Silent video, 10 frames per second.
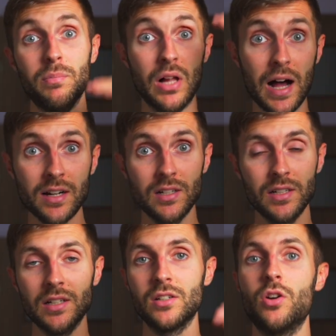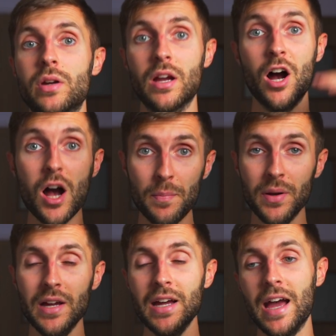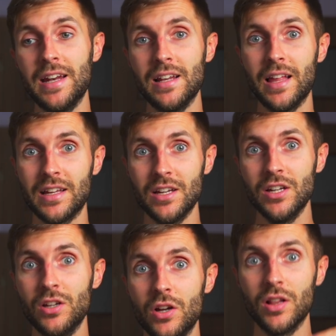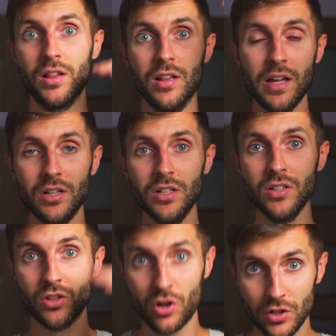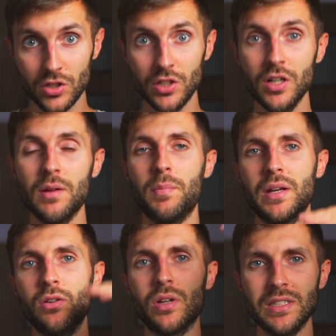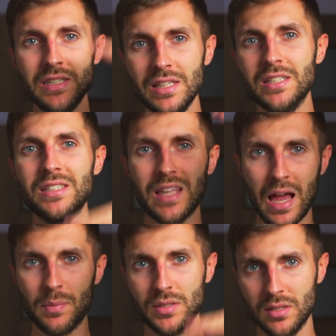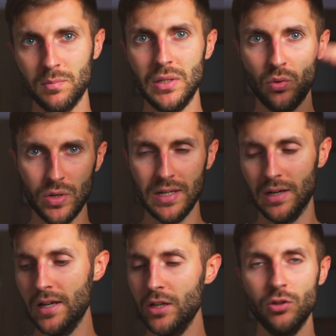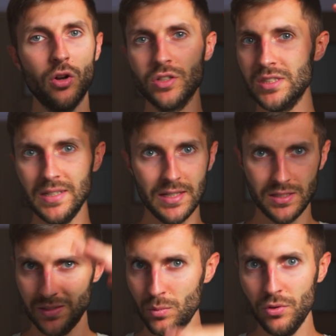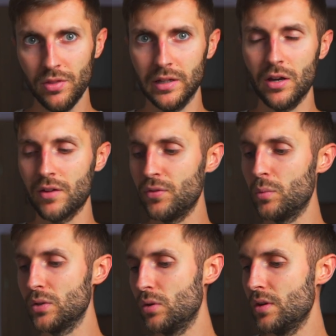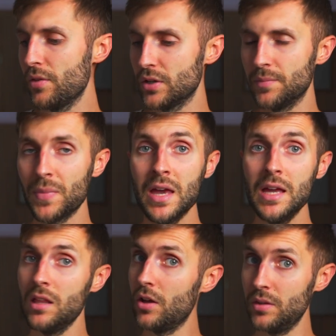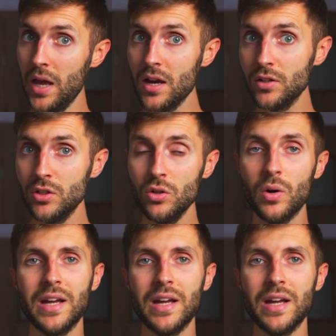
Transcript: block going up and then like lighter, darker, but you can see the steps between. You don't see it smoothly going from one to another. On the Air 2,